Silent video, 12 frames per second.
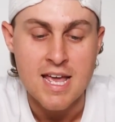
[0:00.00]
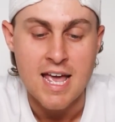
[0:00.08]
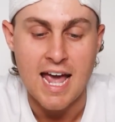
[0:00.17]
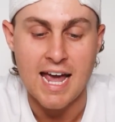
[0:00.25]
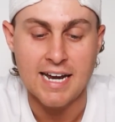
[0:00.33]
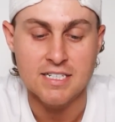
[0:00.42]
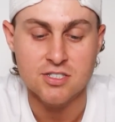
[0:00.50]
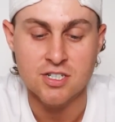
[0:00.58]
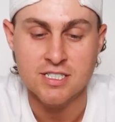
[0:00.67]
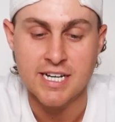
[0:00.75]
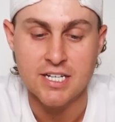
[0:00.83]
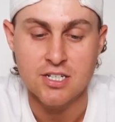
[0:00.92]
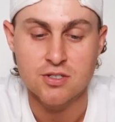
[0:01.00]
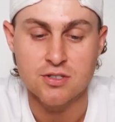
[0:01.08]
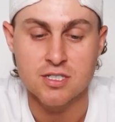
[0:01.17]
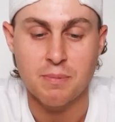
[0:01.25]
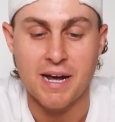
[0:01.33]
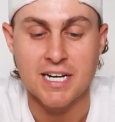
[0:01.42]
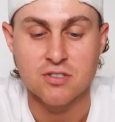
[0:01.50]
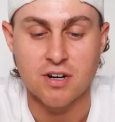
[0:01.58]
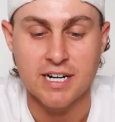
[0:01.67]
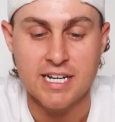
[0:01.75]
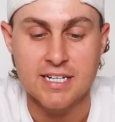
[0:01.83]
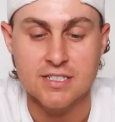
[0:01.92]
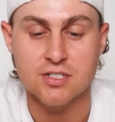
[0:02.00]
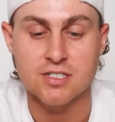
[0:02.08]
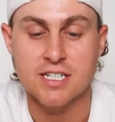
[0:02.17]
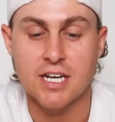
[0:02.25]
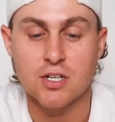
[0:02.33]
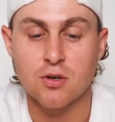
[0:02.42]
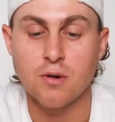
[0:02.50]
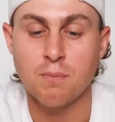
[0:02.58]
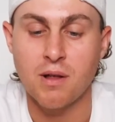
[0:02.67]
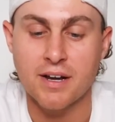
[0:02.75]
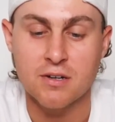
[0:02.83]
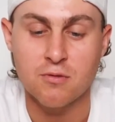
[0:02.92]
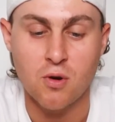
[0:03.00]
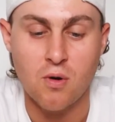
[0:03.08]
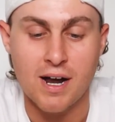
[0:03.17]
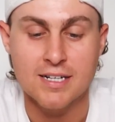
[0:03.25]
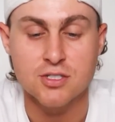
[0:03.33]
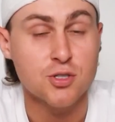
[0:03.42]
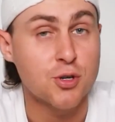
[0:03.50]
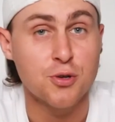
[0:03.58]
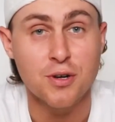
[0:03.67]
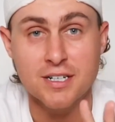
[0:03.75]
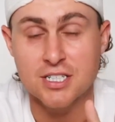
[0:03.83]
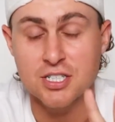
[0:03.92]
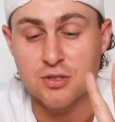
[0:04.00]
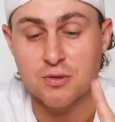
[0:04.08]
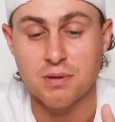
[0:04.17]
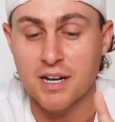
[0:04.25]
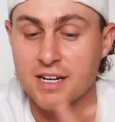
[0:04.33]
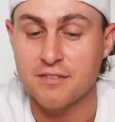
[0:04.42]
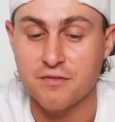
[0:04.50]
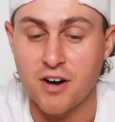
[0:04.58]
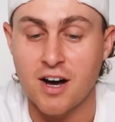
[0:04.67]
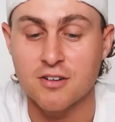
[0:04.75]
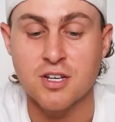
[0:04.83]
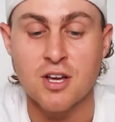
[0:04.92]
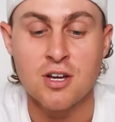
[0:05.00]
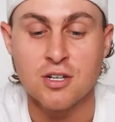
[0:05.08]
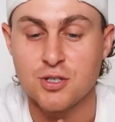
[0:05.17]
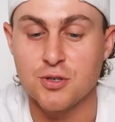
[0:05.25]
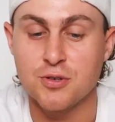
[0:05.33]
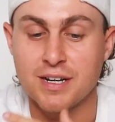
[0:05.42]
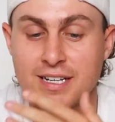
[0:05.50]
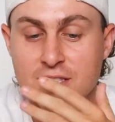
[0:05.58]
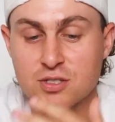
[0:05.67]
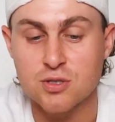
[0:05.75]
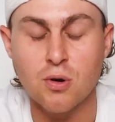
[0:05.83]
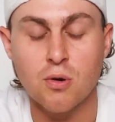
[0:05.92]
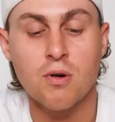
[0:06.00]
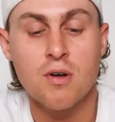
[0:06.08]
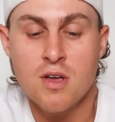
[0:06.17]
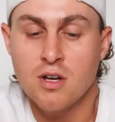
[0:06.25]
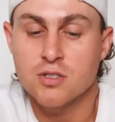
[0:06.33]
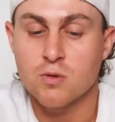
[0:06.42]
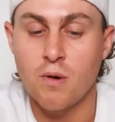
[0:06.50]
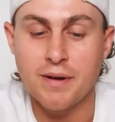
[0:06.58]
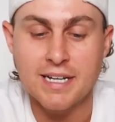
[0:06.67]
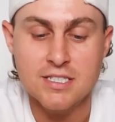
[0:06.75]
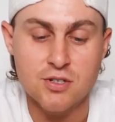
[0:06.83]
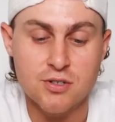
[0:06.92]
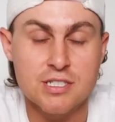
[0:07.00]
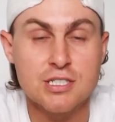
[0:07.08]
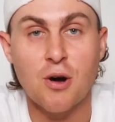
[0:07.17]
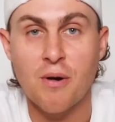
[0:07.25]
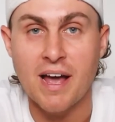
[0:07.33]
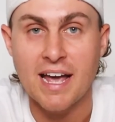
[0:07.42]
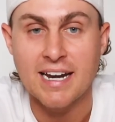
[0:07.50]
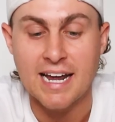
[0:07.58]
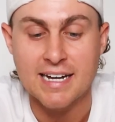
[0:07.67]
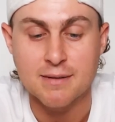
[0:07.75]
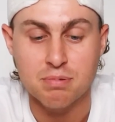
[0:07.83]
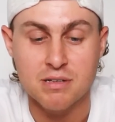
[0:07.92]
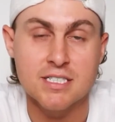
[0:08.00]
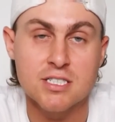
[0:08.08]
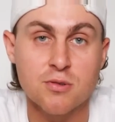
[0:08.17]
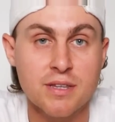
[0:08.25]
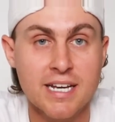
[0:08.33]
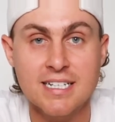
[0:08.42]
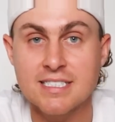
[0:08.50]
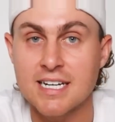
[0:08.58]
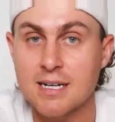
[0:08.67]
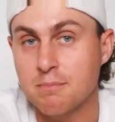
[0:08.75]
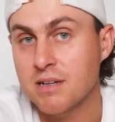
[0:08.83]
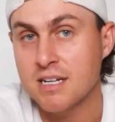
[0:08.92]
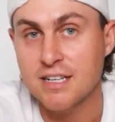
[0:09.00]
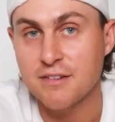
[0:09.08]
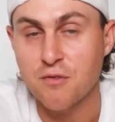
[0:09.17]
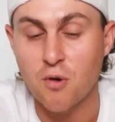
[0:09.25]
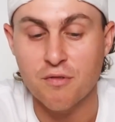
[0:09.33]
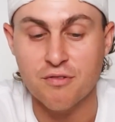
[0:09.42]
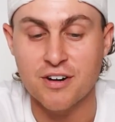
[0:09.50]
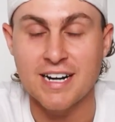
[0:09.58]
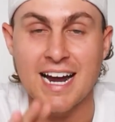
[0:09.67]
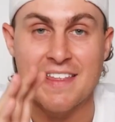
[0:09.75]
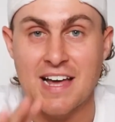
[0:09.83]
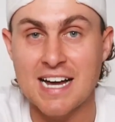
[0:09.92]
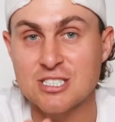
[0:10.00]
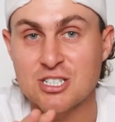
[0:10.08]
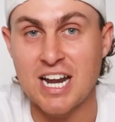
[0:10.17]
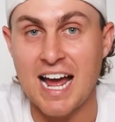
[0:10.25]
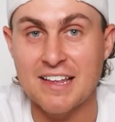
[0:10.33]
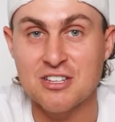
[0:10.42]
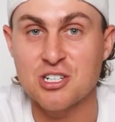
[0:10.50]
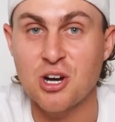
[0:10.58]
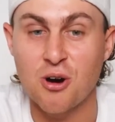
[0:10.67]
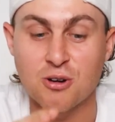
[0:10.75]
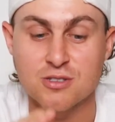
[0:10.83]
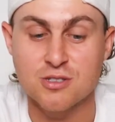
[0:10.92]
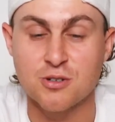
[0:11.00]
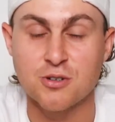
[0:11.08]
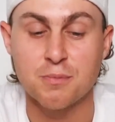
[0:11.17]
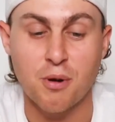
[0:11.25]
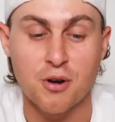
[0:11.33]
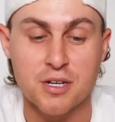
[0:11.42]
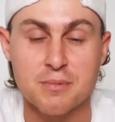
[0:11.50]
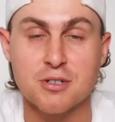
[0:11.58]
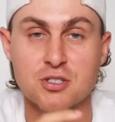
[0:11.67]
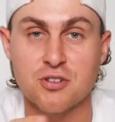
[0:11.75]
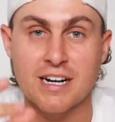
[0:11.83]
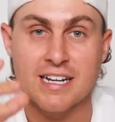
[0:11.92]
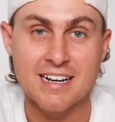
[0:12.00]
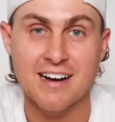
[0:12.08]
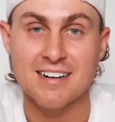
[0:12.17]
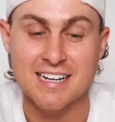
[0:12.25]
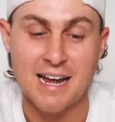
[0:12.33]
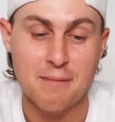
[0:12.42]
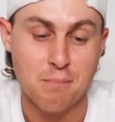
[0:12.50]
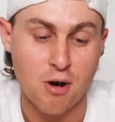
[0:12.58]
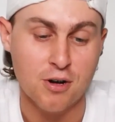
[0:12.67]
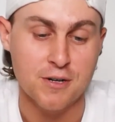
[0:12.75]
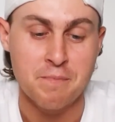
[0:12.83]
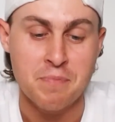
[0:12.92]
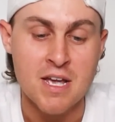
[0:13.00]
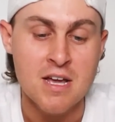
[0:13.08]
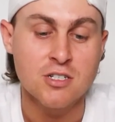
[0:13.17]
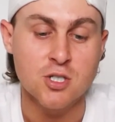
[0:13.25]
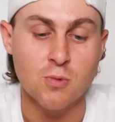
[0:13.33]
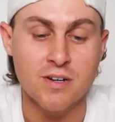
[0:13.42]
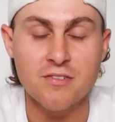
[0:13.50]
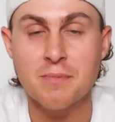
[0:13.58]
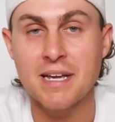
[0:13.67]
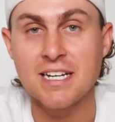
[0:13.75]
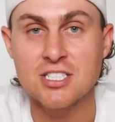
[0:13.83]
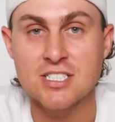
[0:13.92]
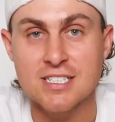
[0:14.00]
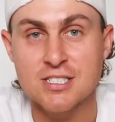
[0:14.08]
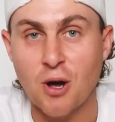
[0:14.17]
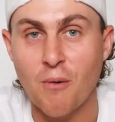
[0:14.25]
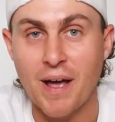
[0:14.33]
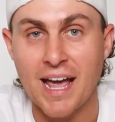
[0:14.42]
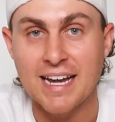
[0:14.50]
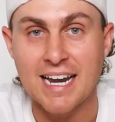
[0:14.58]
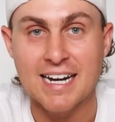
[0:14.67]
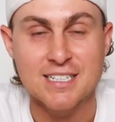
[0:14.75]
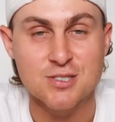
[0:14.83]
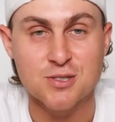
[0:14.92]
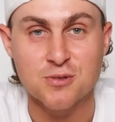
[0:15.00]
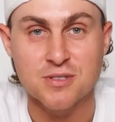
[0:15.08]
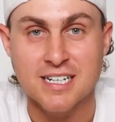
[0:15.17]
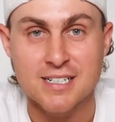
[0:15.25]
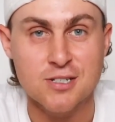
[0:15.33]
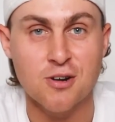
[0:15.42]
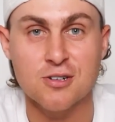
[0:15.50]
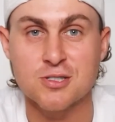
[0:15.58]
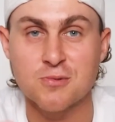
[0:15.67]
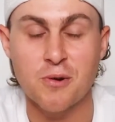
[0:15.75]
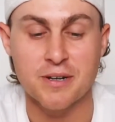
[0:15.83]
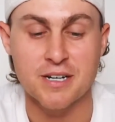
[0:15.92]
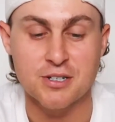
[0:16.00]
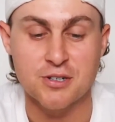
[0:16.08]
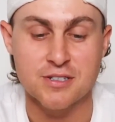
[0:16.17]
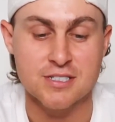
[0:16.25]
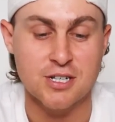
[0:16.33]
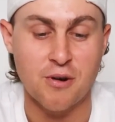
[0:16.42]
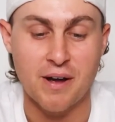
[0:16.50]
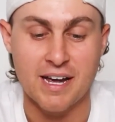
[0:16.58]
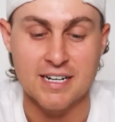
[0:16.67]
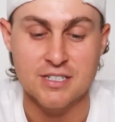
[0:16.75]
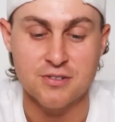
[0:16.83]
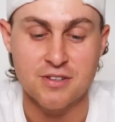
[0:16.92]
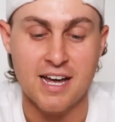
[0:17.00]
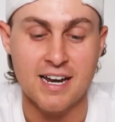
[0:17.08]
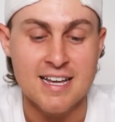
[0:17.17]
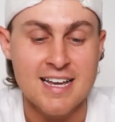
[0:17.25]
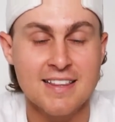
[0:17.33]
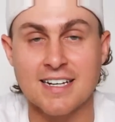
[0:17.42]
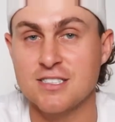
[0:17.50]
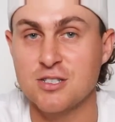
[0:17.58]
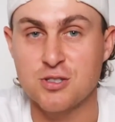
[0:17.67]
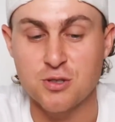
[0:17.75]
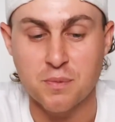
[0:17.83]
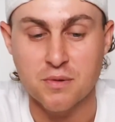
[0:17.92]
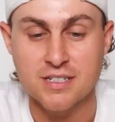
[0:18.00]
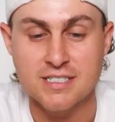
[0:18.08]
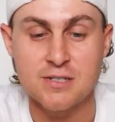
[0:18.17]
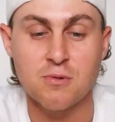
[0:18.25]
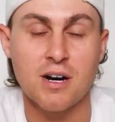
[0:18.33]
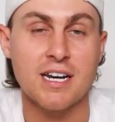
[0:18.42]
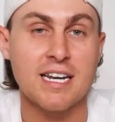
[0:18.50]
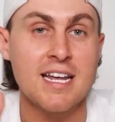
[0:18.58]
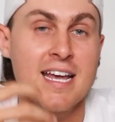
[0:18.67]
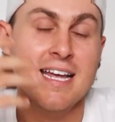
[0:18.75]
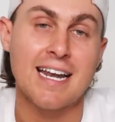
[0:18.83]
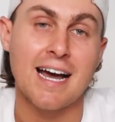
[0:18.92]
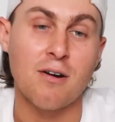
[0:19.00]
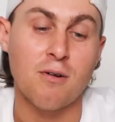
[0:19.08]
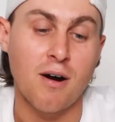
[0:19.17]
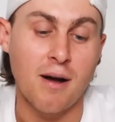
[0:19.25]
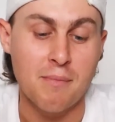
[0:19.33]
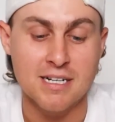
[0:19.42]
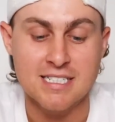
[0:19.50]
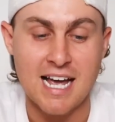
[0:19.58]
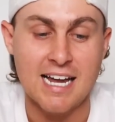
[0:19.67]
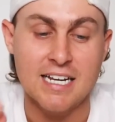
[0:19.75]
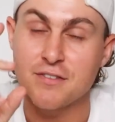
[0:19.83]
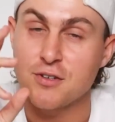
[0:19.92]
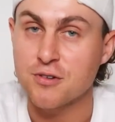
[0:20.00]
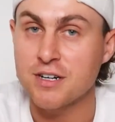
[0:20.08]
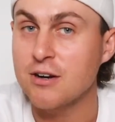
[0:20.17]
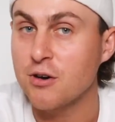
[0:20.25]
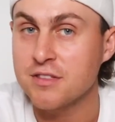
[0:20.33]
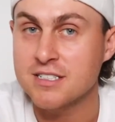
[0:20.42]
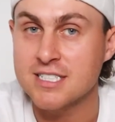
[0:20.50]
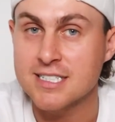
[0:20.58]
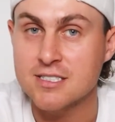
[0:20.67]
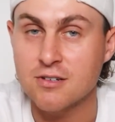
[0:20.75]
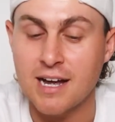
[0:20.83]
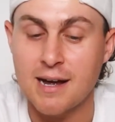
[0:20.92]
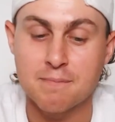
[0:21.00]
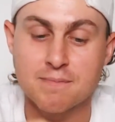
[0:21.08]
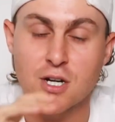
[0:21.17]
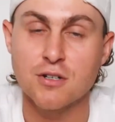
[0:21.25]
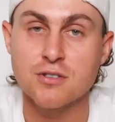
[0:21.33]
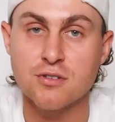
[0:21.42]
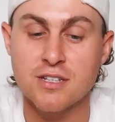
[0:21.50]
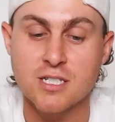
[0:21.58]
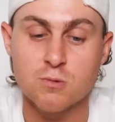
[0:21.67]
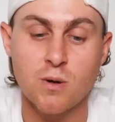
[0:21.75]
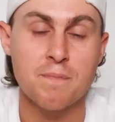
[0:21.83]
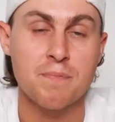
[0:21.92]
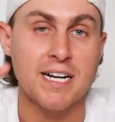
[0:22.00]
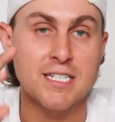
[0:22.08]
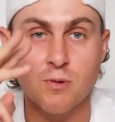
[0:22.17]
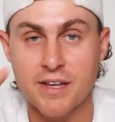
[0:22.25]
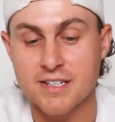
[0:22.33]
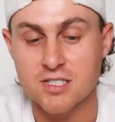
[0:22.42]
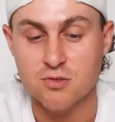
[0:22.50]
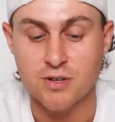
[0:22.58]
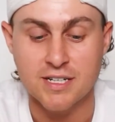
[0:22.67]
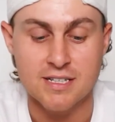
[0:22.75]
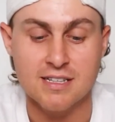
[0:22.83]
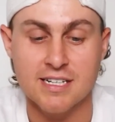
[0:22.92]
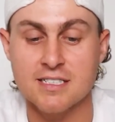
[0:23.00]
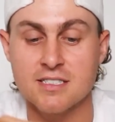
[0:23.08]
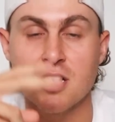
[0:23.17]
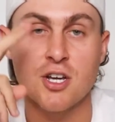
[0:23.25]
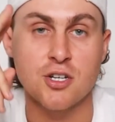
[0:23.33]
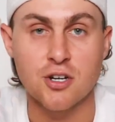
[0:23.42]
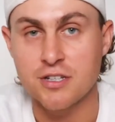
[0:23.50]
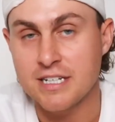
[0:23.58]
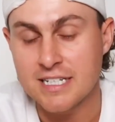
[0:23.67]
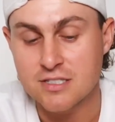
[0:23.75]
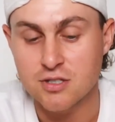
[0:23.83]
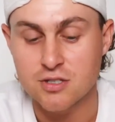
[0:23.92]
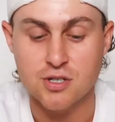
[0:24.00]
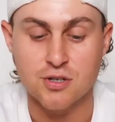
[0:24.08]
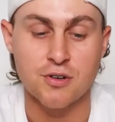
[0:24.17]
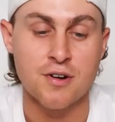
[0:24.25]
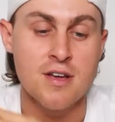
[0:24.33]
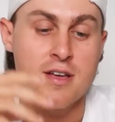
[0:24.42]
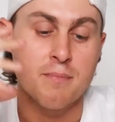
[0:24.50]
And it's going to take you to this page right here. It's going to say your plugin requires 2 additional plugin files to install. So what we need to do is go ahead and complete 2 of these. They're completely for free and that's going to add the gold to Pokemon Trading Card Game Pocket. So one of them here just says go ahead and install TikTok. So what we're going to do is go ahead and do that. That's a super easy one. Now I must add, if you already own the TikTok app, don't do this one. That's why there's 3 in the list. You only need to do 2.